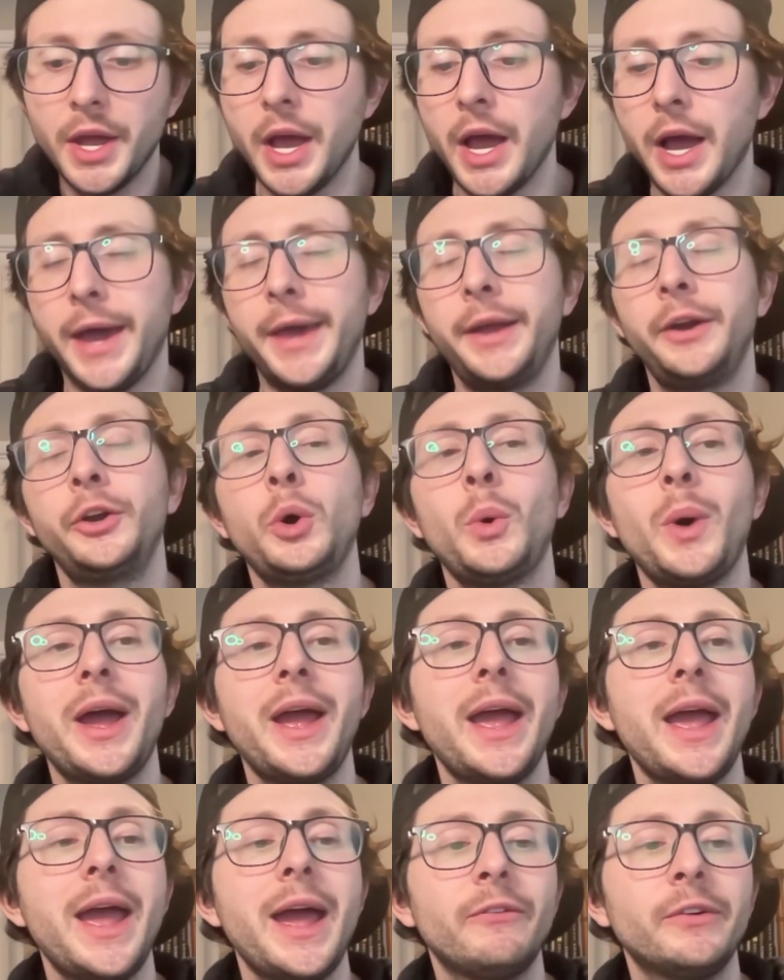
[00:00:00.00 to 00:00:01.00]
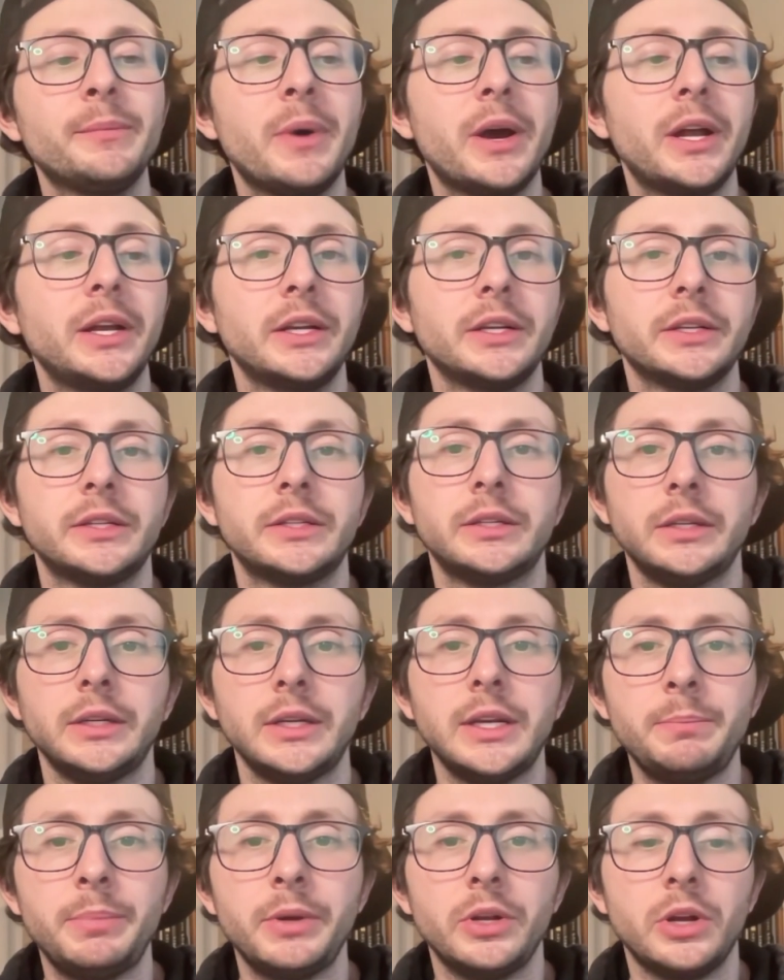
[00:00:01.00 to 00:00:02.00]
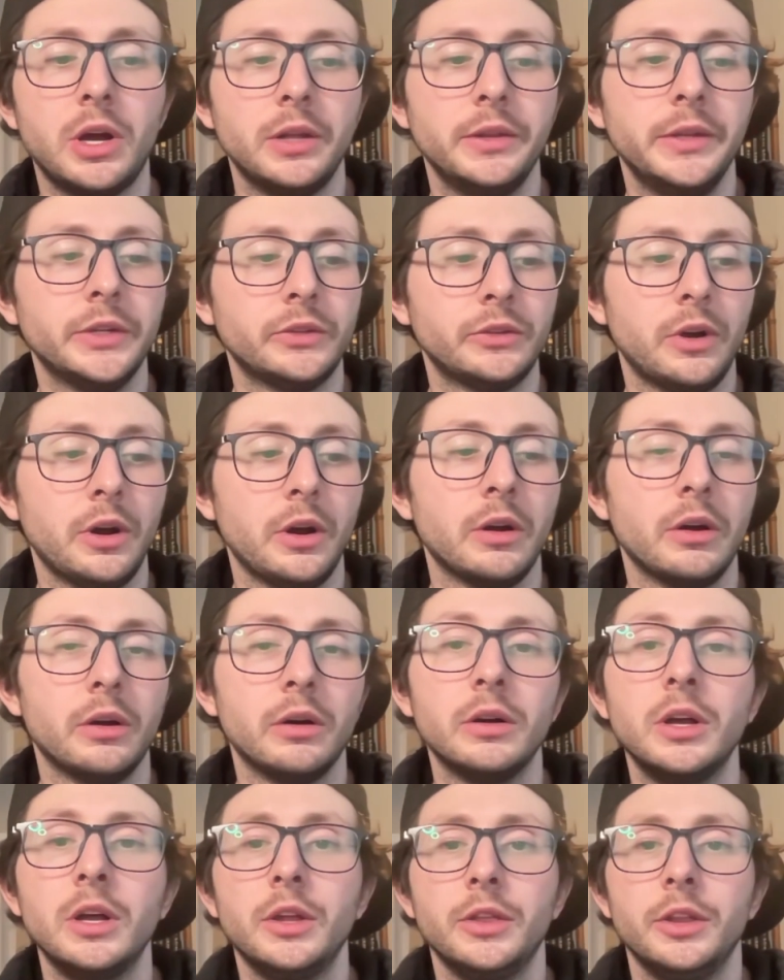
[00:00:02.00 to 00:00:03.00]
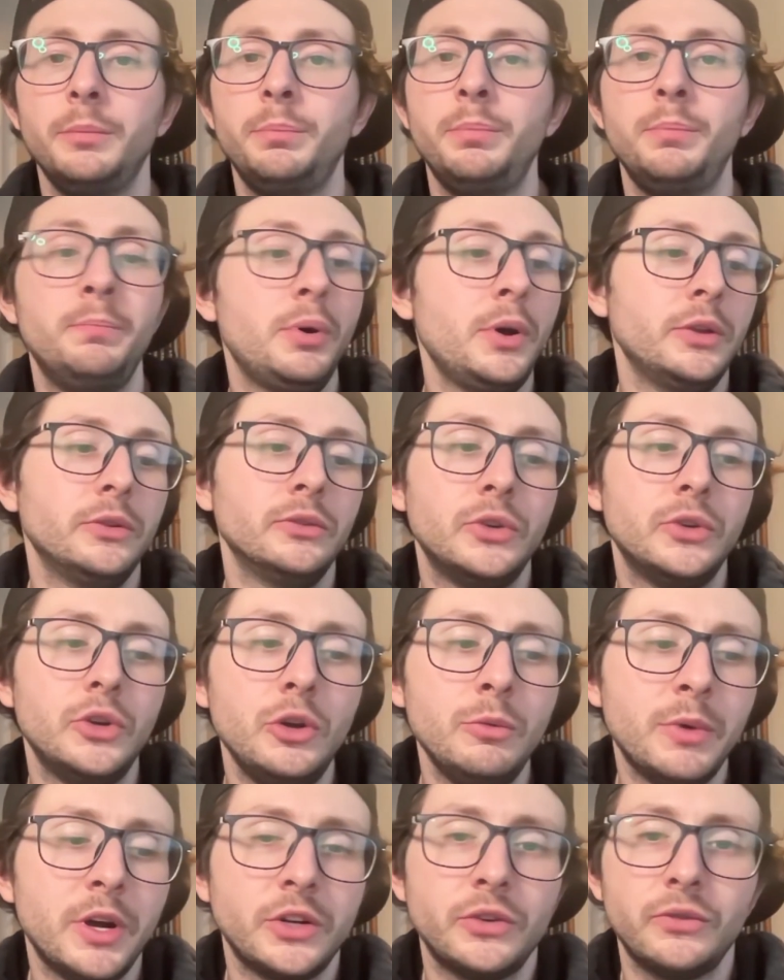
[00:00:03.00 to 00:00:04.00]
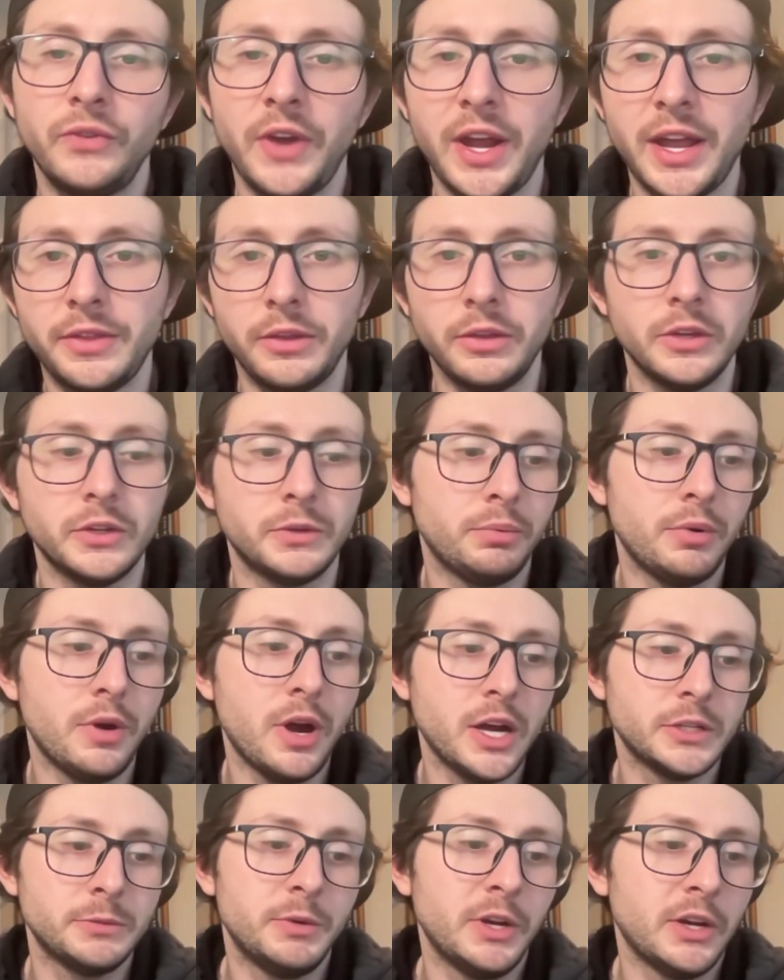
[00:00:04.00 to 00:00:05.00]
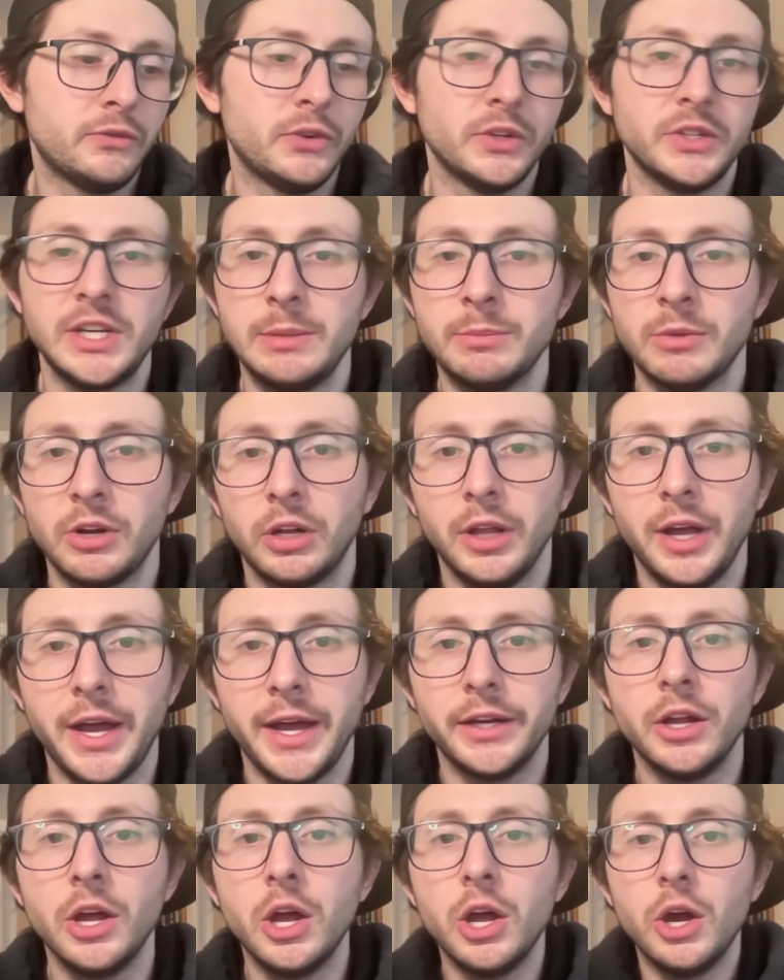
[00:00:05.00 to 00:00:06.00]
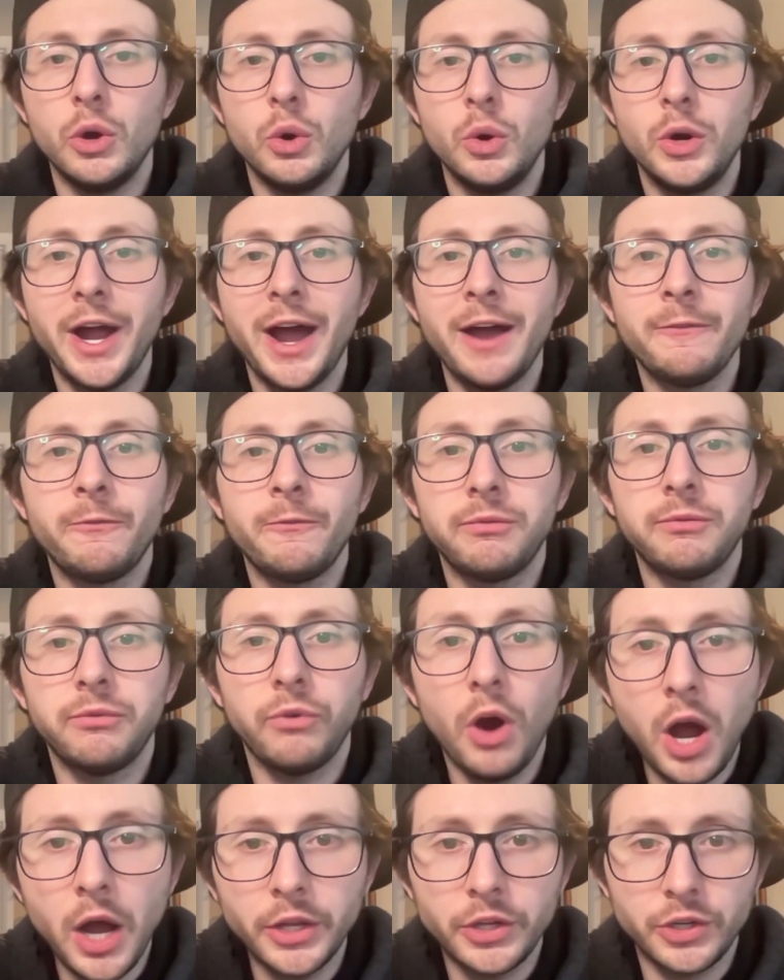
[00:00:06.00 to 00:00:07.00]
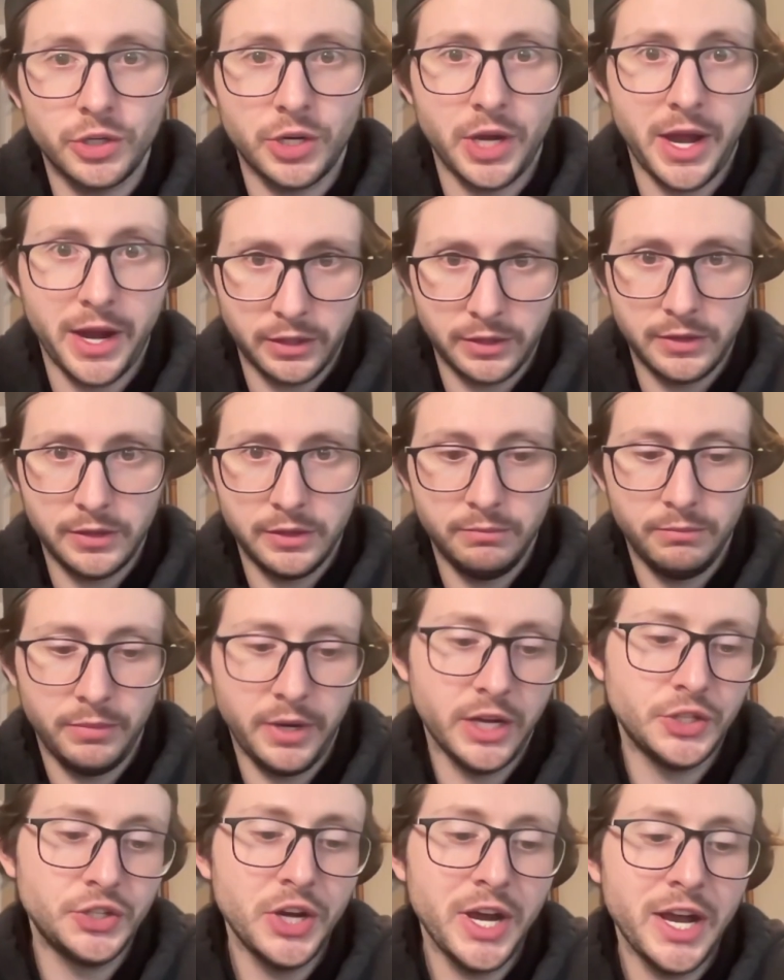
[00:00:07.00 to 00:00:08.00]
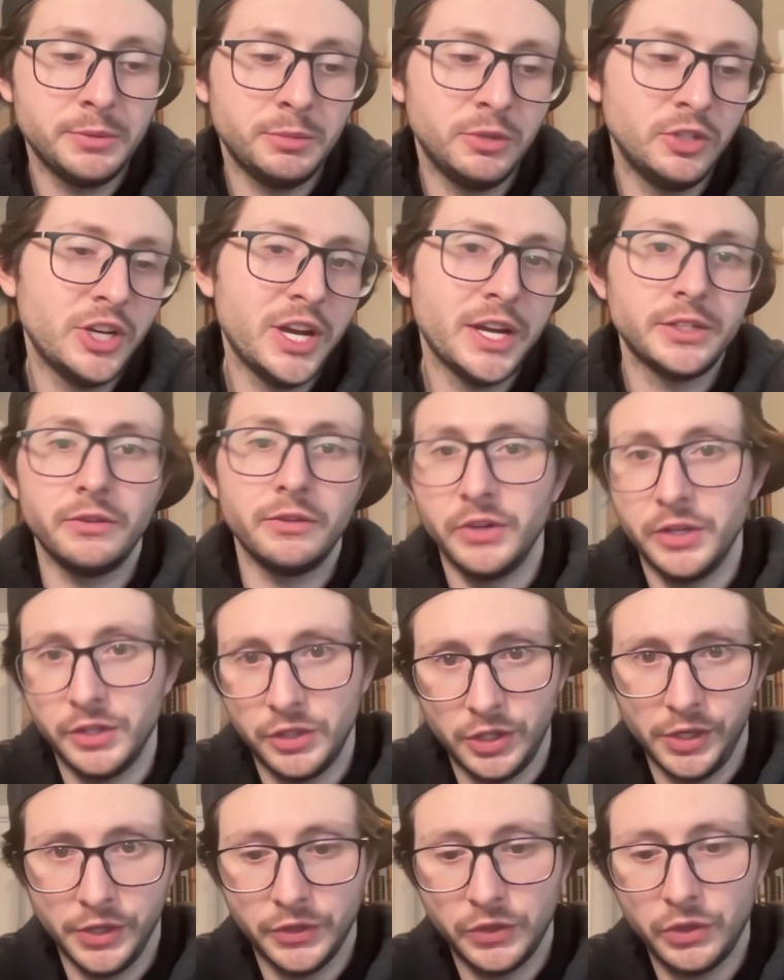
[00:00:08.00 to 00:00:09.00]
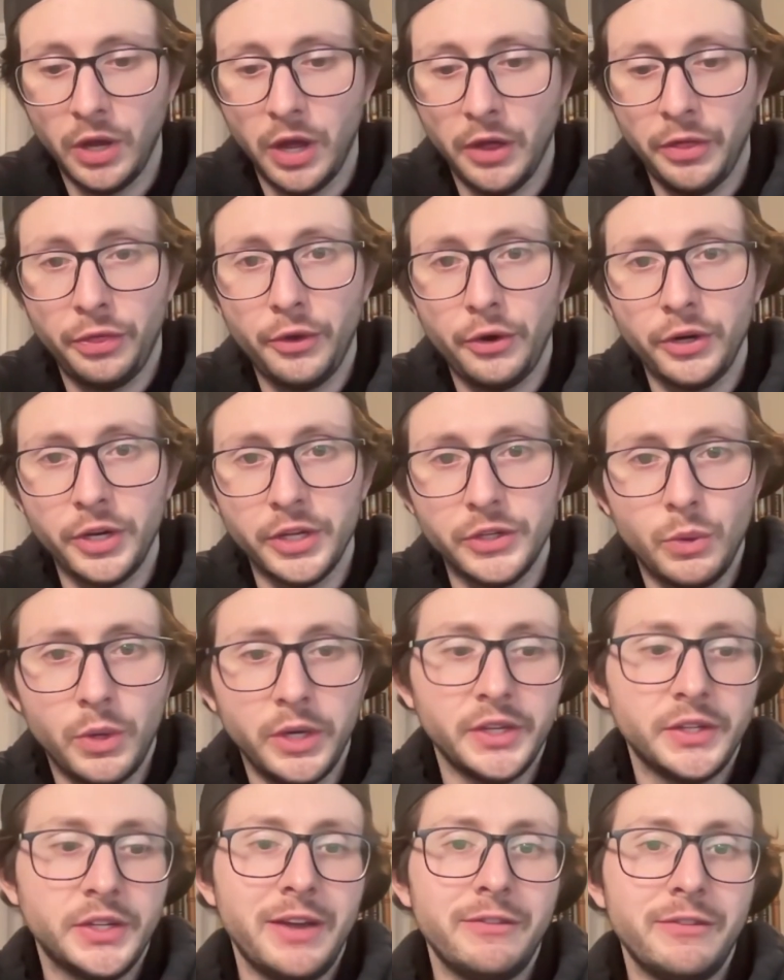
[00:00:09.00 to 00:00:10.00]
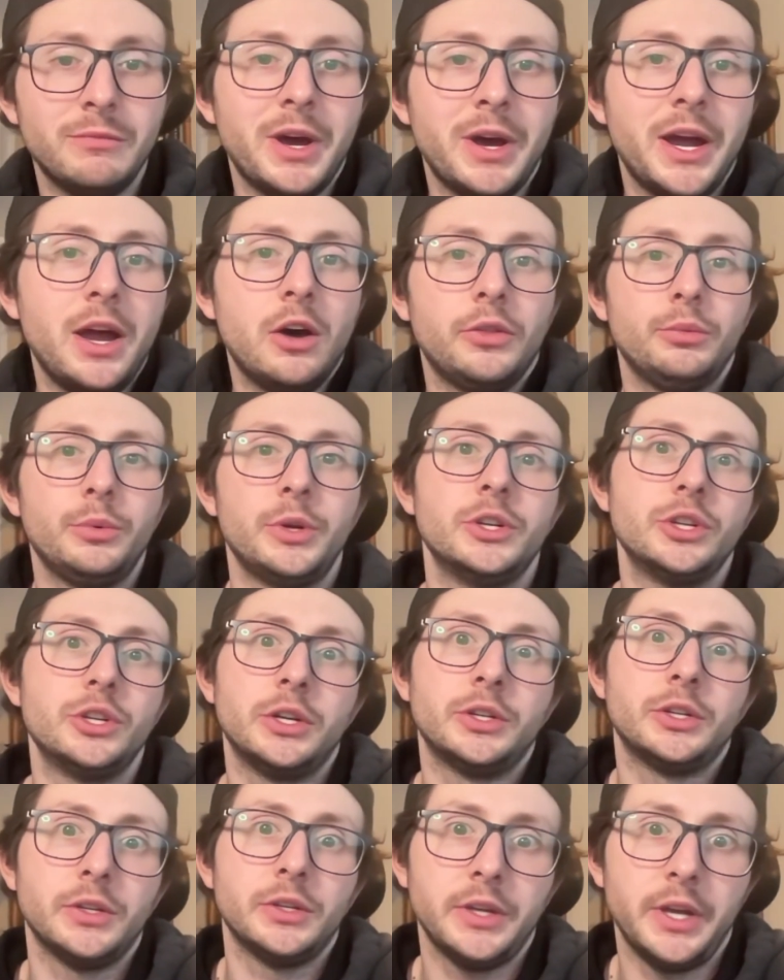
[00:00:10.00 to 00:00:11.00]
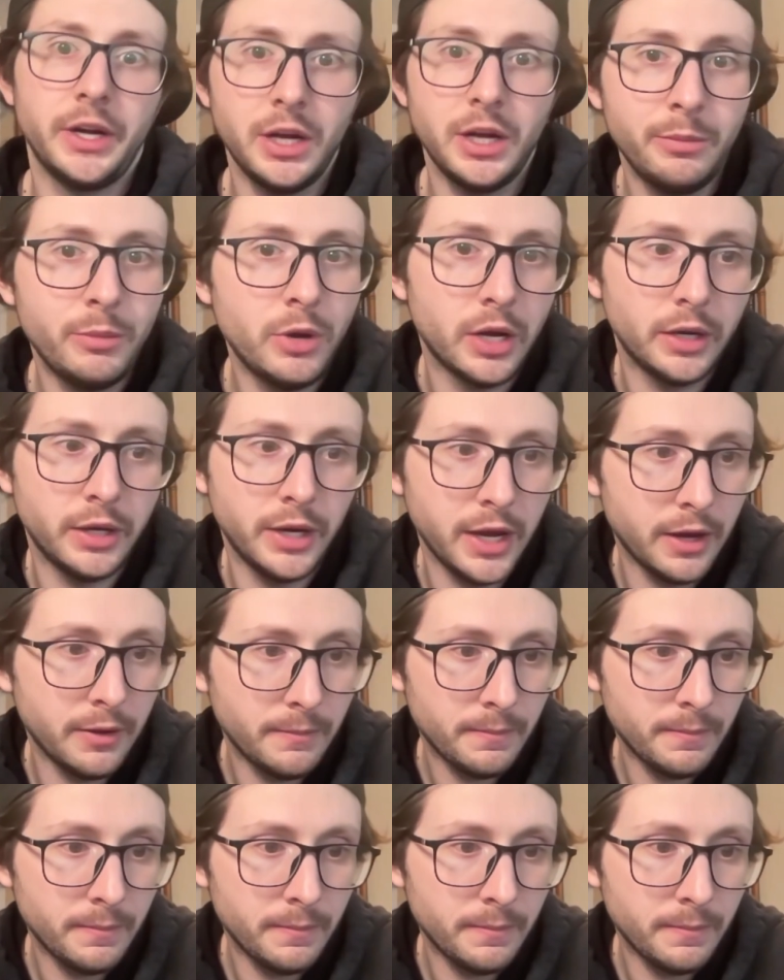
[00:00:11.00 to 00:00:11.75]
I don't know why everybody is sleeping on this girl. They're putting too much faith in this prospect, Fatima Klein, who got fraud checked by Jasmine Jastovicius. A 30-27 by all 3 judges. Like, come on now.